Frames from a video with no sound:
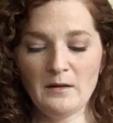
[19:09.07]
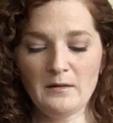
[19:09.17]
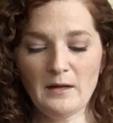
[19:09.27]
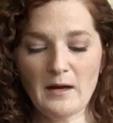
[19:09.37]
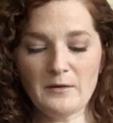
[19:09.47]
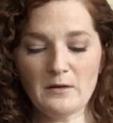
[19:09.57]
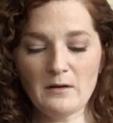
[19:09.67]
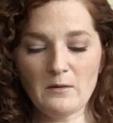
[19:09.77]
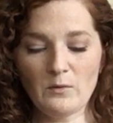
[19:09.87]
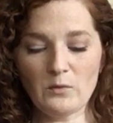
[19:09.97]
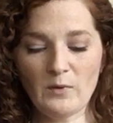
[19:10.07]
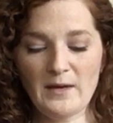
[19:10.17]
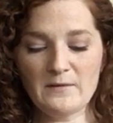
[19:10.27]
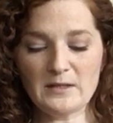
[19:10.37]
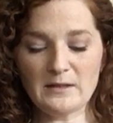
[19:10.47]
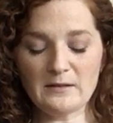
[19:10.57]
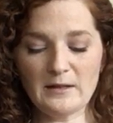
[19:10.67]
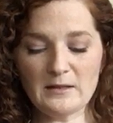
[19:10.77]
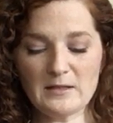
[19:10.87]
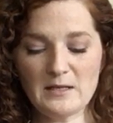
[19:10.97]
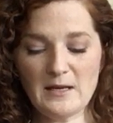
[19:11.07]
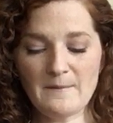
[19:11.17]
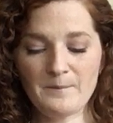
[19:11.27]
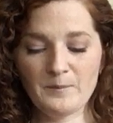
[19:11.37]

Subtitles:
the other with waves in it like the sea.